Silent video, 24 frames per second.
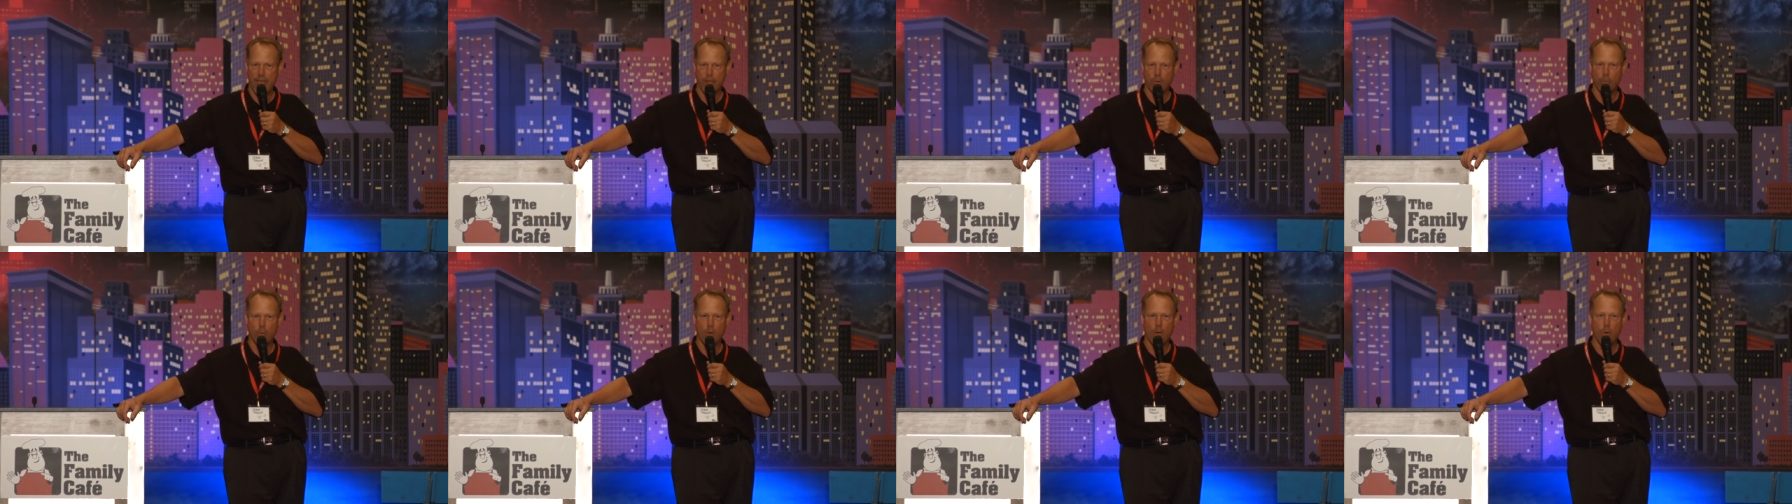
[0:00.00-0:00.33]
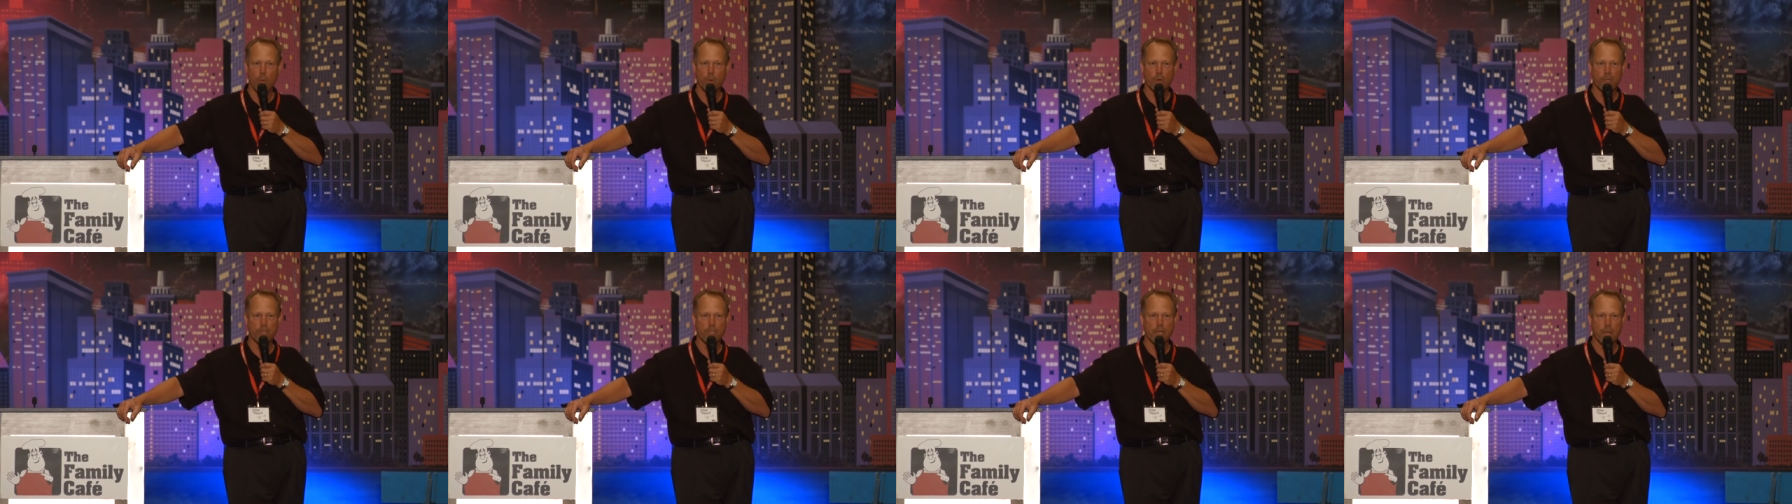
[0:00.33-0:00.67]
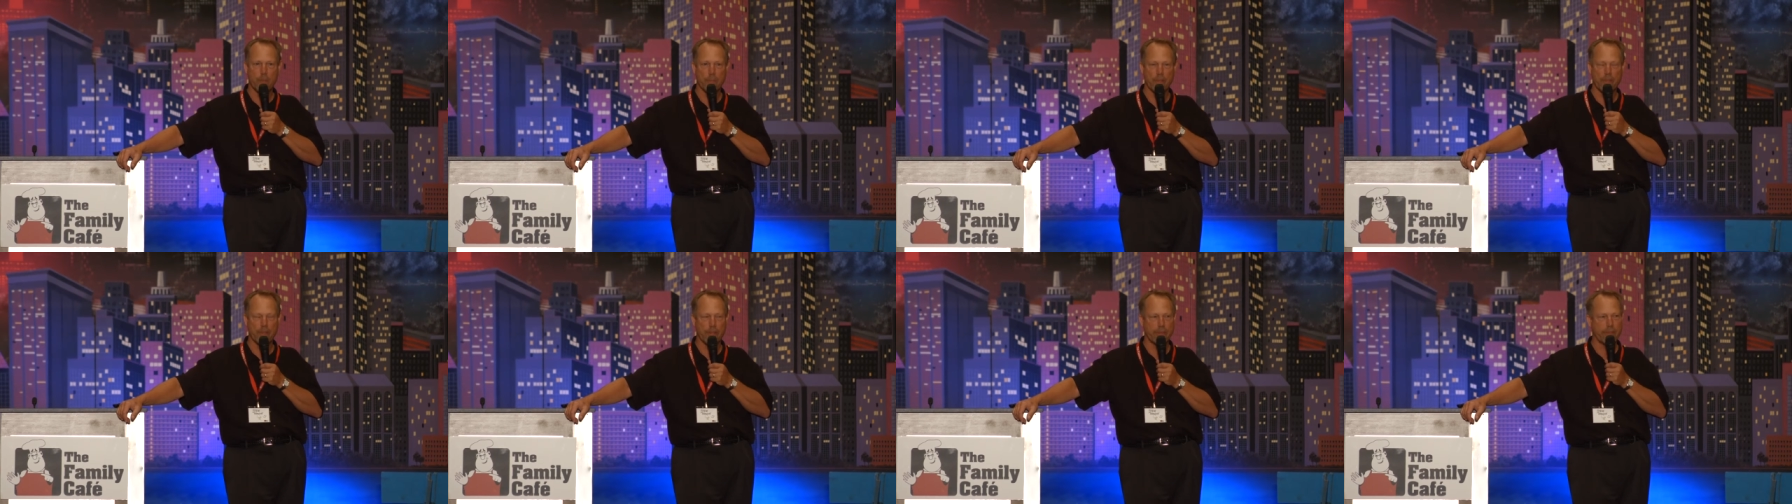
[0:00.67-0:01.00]
And what were
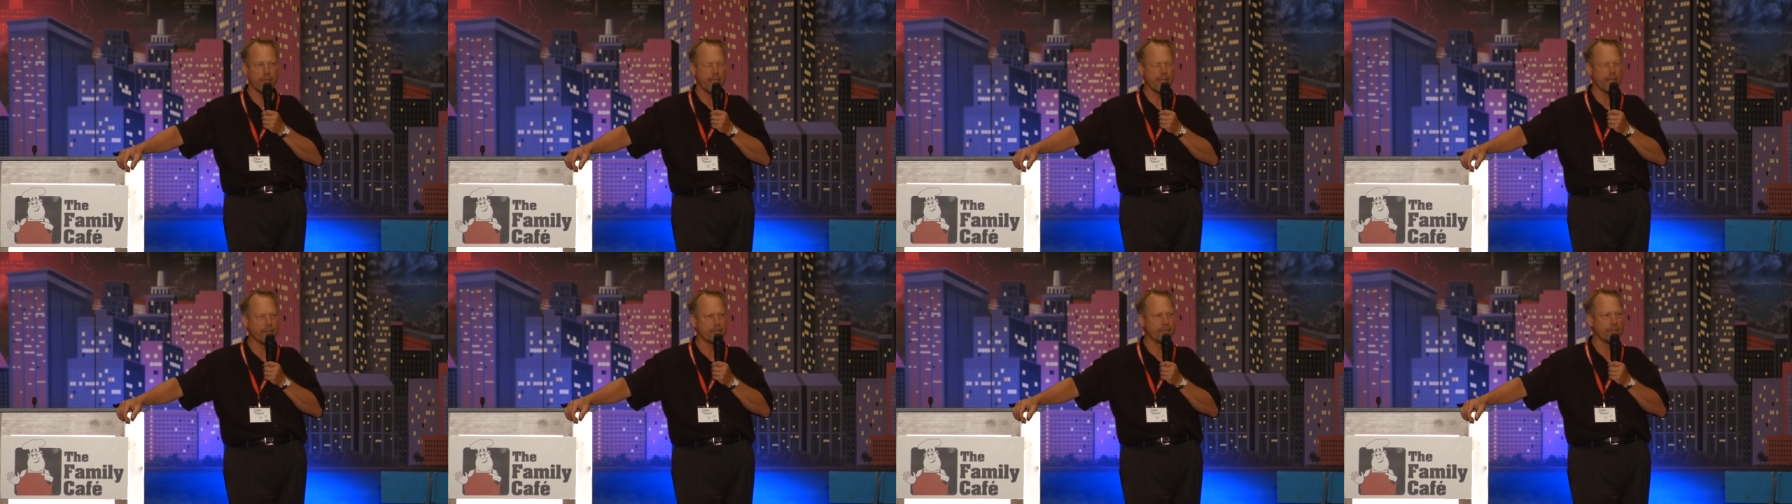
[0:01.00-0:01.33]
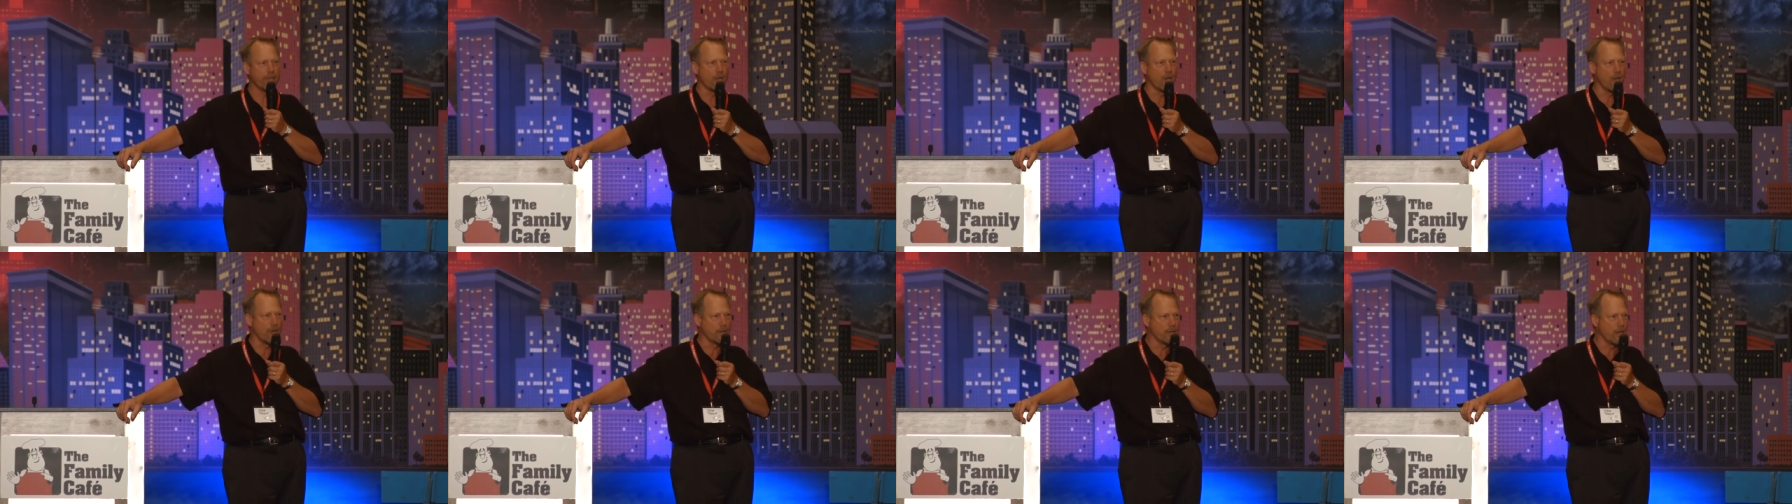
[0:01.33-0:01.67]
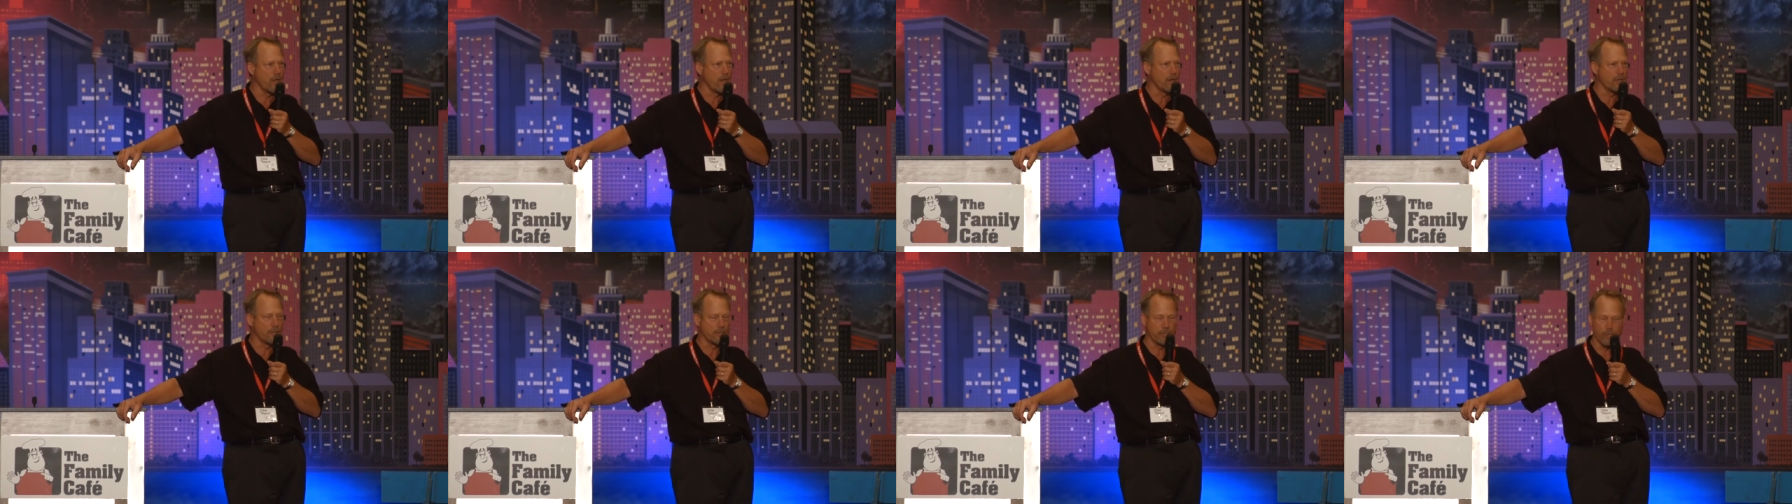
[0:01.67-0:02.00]
some of the things that our
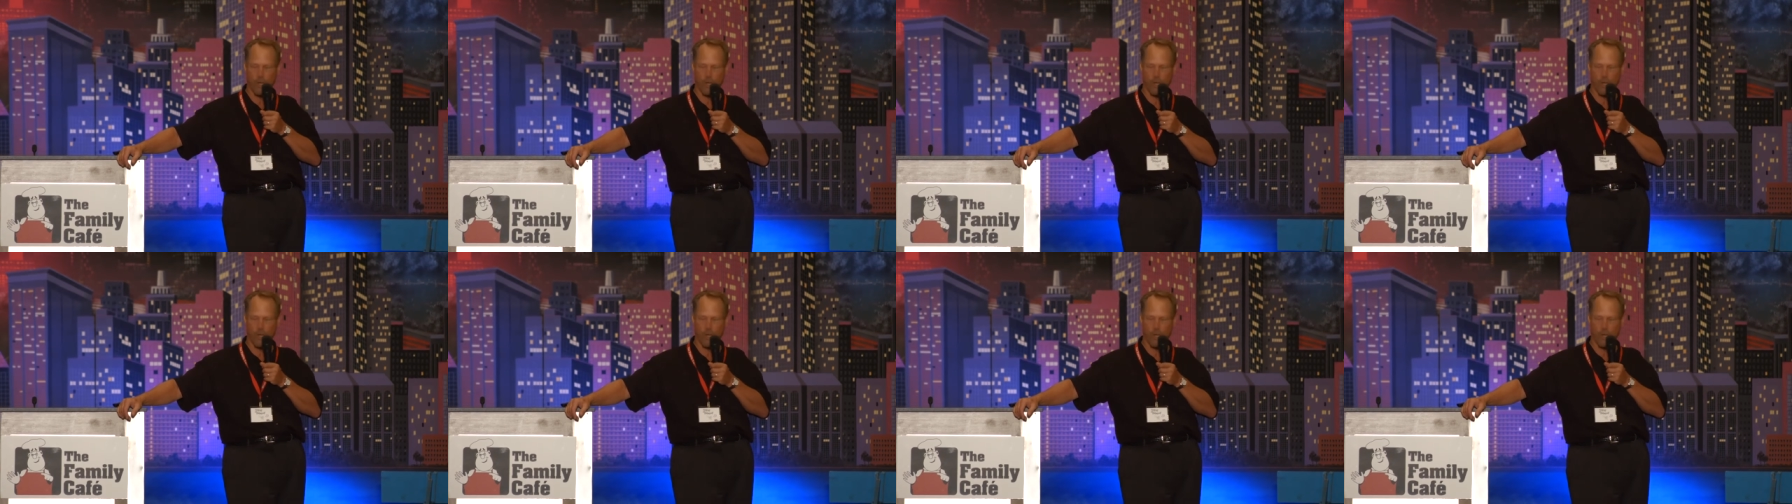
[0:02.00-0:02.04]
daughter